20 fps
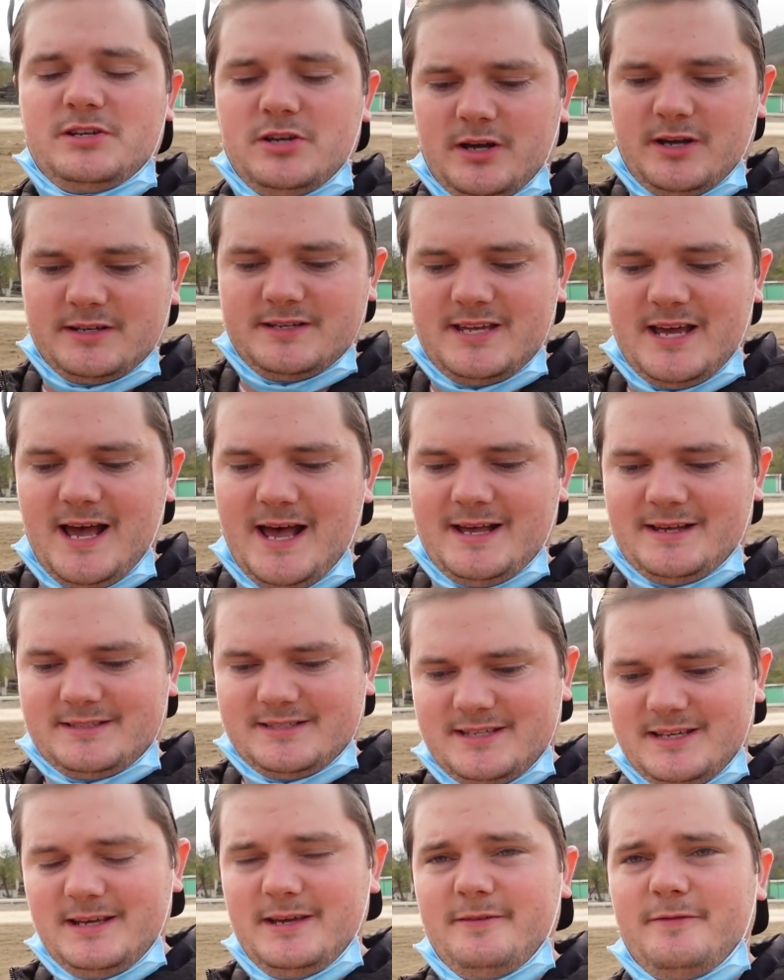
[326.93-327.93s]
took a
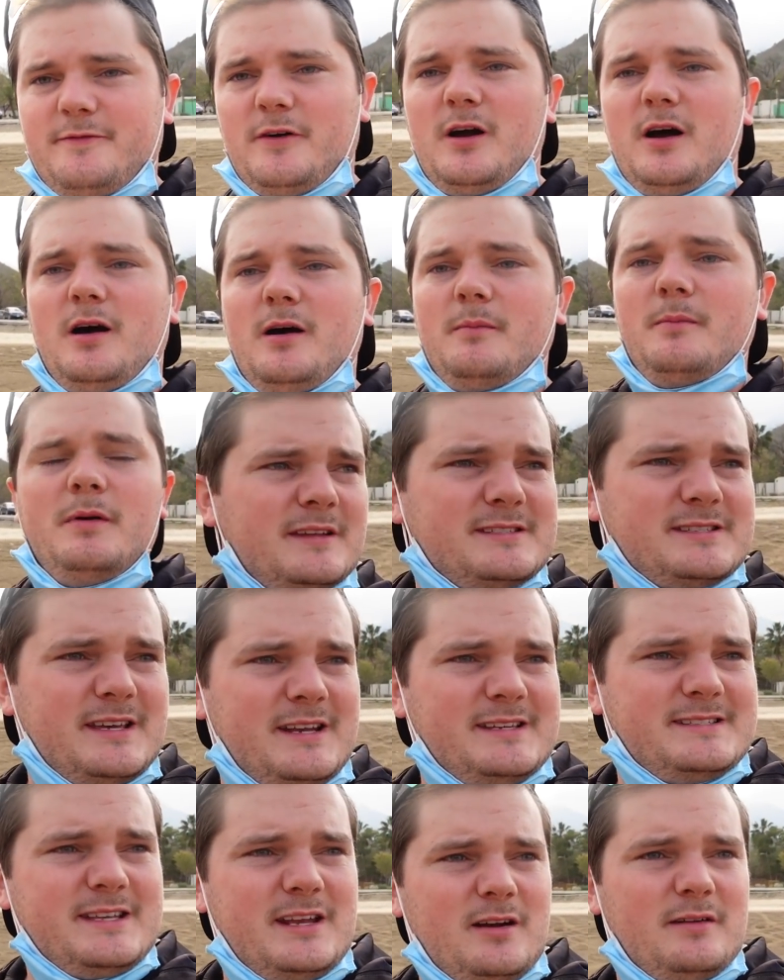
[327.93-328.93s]
taxi from the
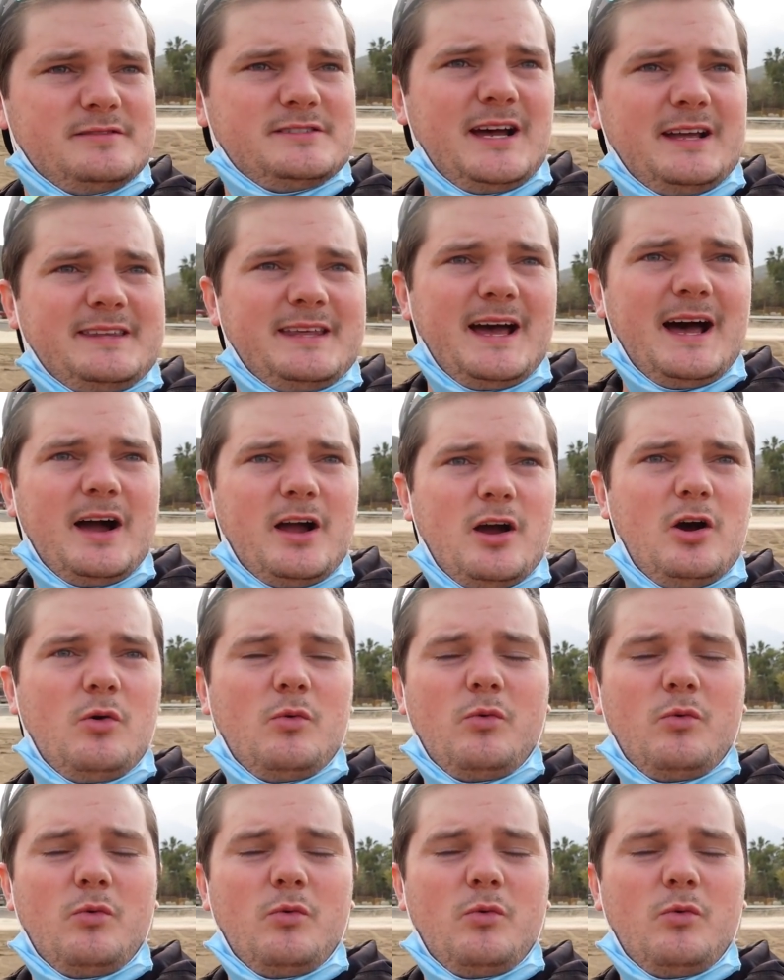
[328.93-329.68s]
city center of Santiago